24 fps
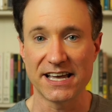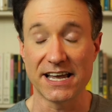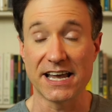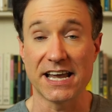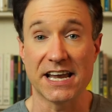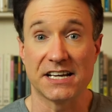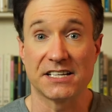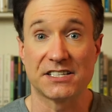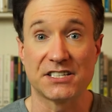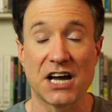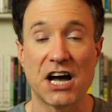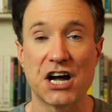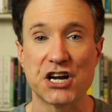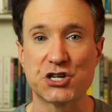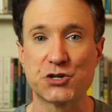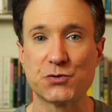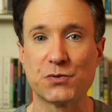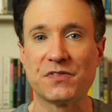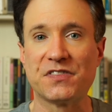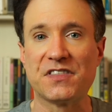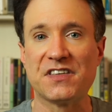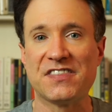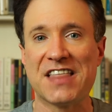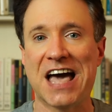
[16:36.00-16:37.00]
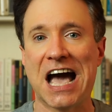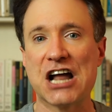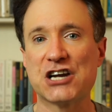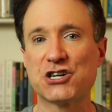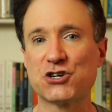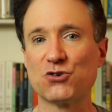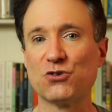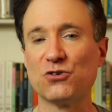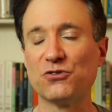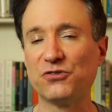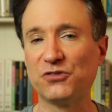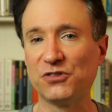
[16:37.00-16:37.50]
in touch with the
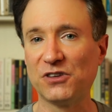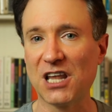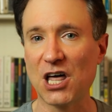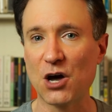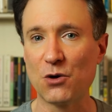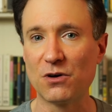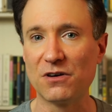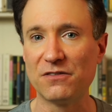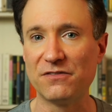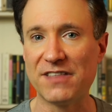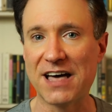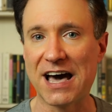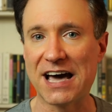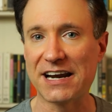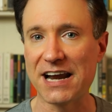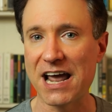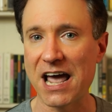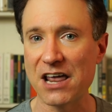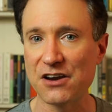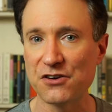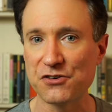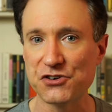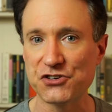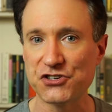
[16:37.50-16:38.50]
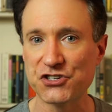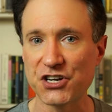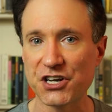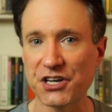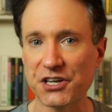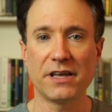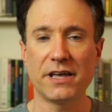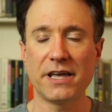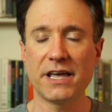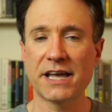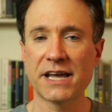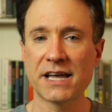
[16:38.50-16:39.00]
natural flow of that
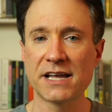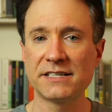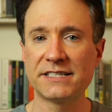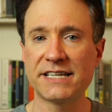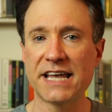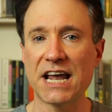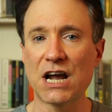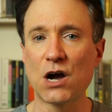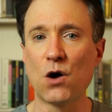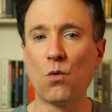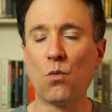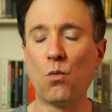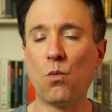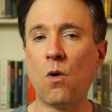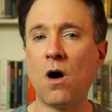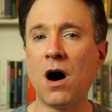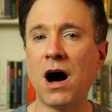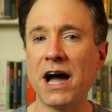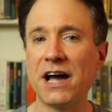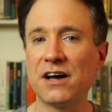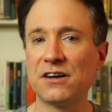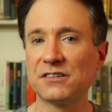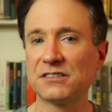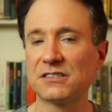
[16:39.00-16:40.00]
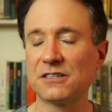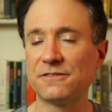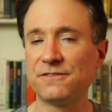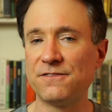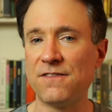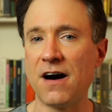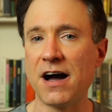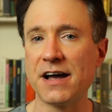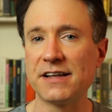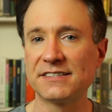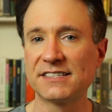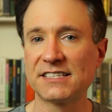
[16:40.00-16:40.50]
energy. It can take a while to
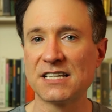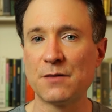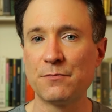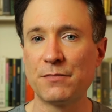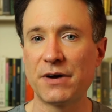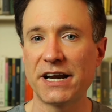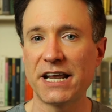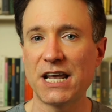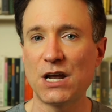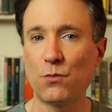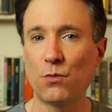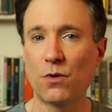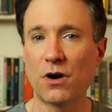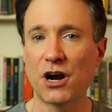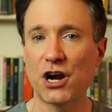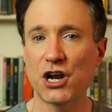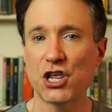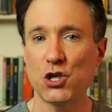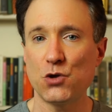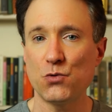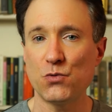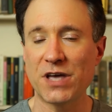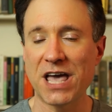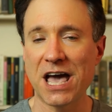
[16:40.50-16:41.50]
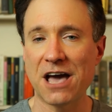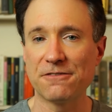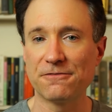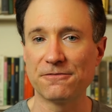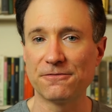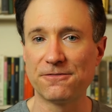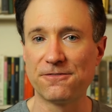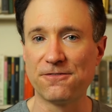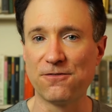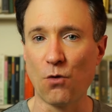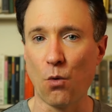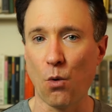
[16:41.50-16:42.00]
find somebody where you get
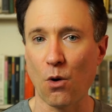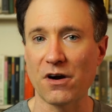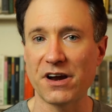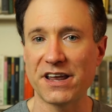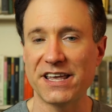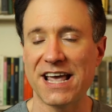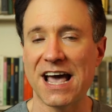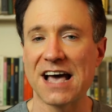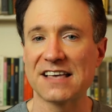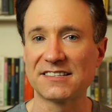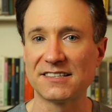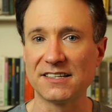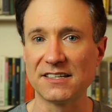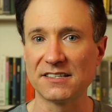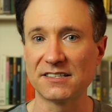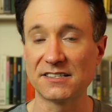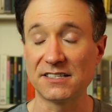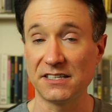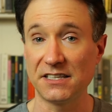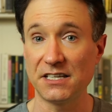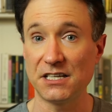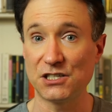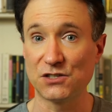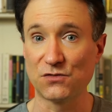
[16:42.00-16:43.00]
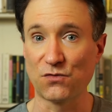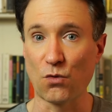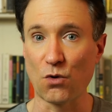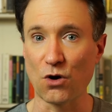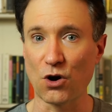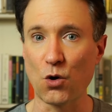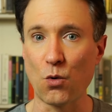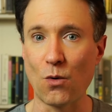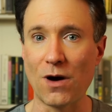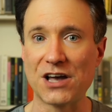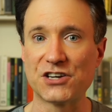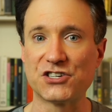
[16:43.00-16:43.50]
four yeses to these four
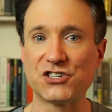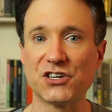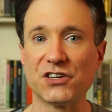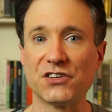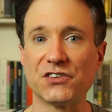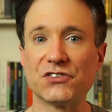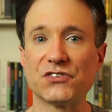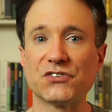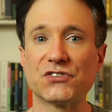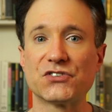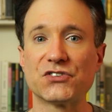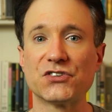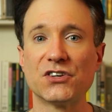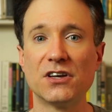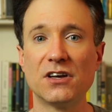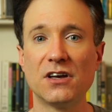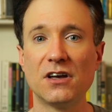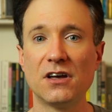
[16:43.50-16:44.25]
questions